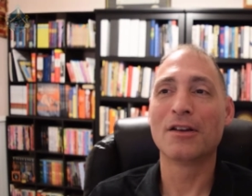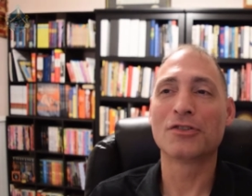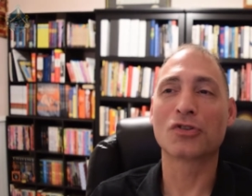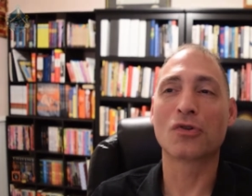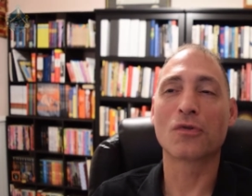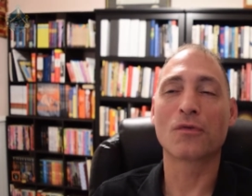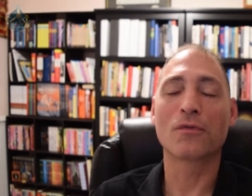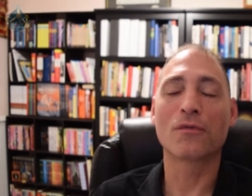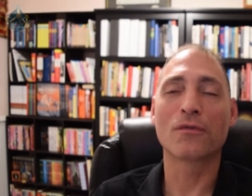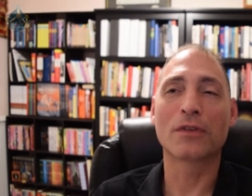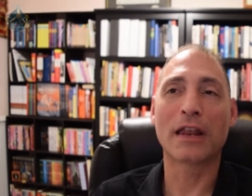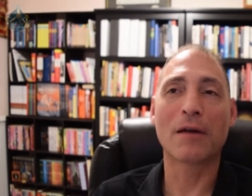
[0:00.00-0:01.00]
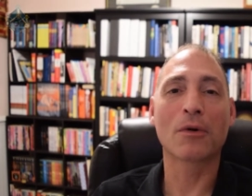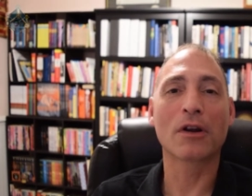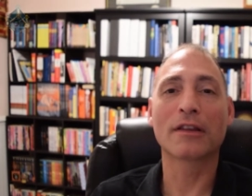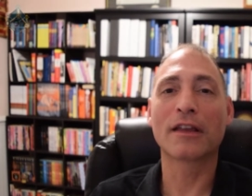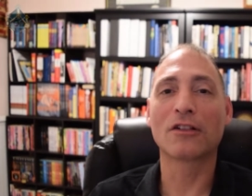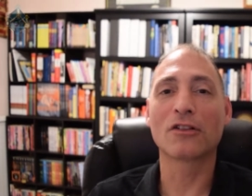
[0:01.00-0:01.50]
So today we're
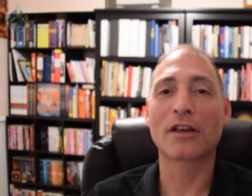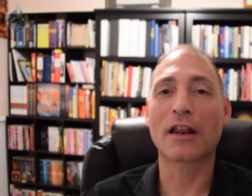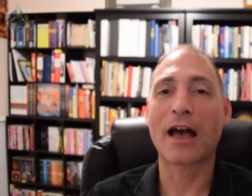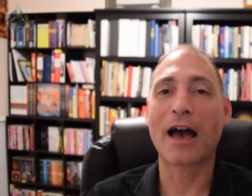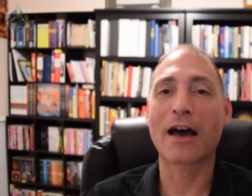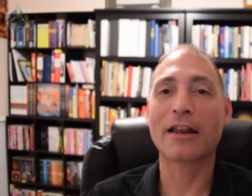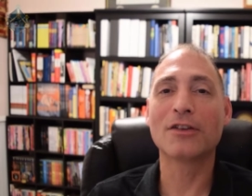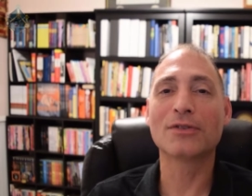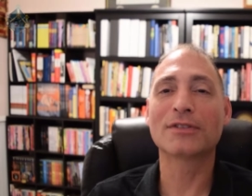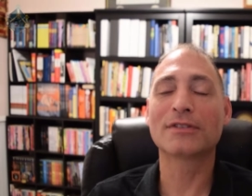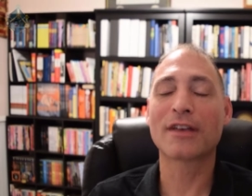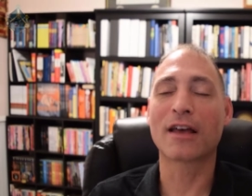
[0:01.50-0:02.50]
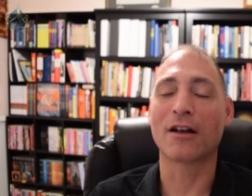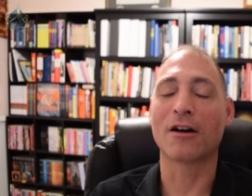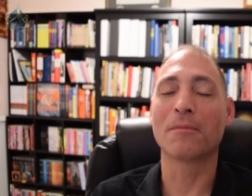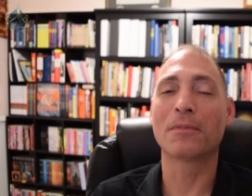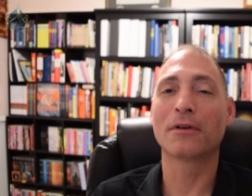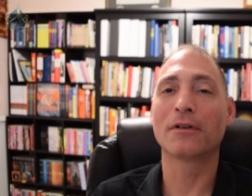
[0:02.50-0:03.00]
going to take a look at how do you set
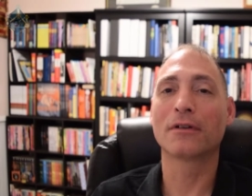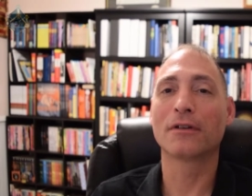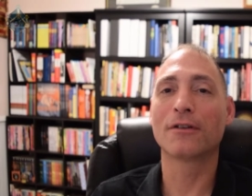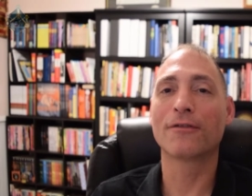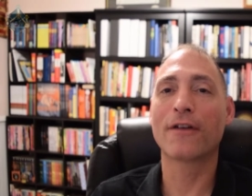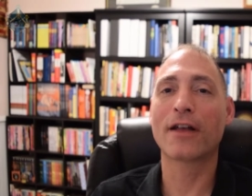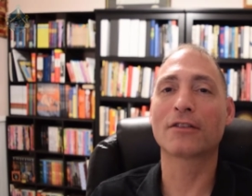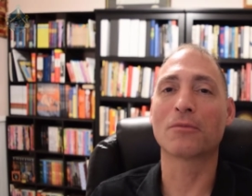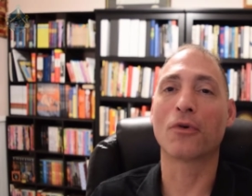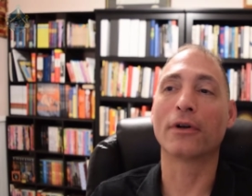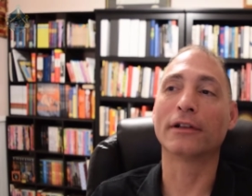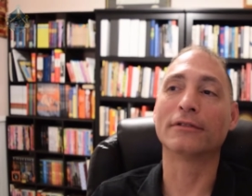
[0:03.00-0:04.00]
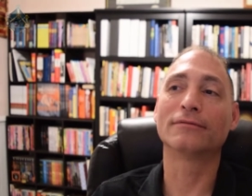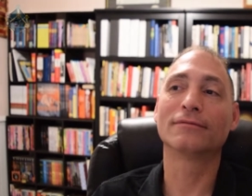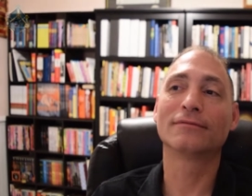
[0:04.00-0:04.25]
up your Phantom Wallet